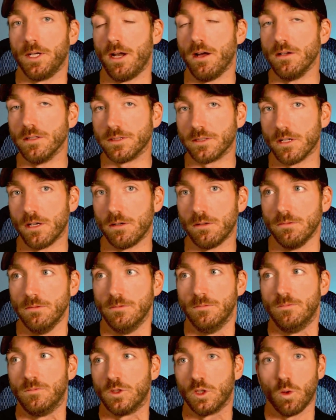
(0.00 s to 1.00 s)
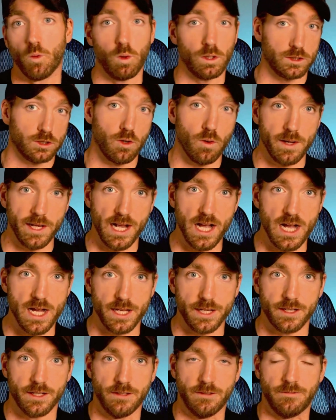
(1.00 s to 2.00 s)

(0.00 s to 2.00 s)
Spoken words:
also what's going on?